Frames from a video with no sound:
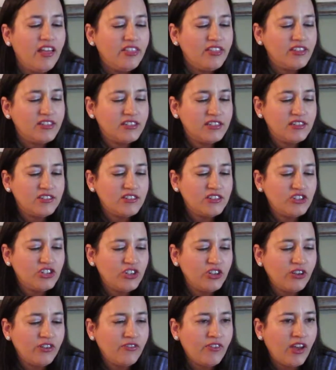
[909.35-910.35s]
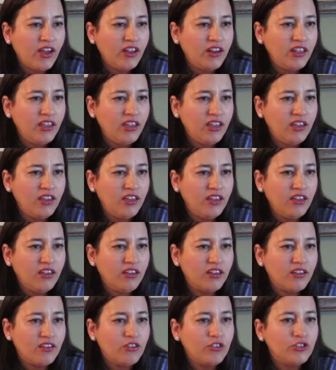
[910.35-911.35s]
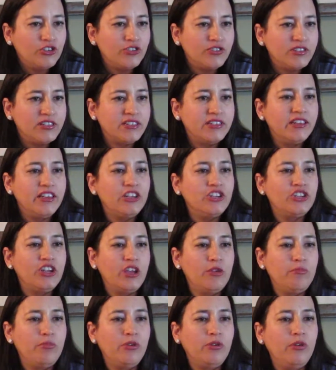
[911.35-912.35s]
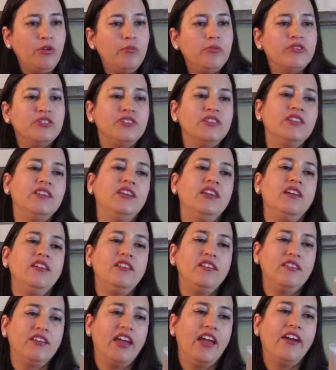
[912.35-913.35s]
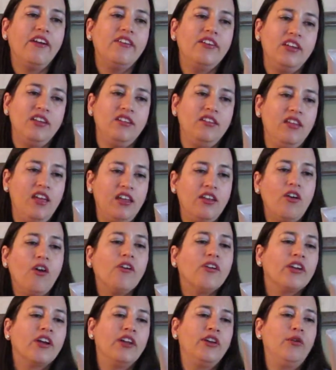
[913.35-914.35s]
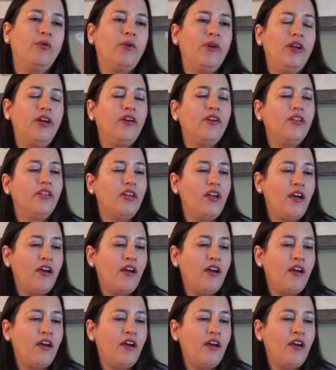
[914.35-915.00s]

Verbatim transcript: This is a Giovanni Ultra Sleek Shampoo, Brazilian, Keratin, and Argan Oil.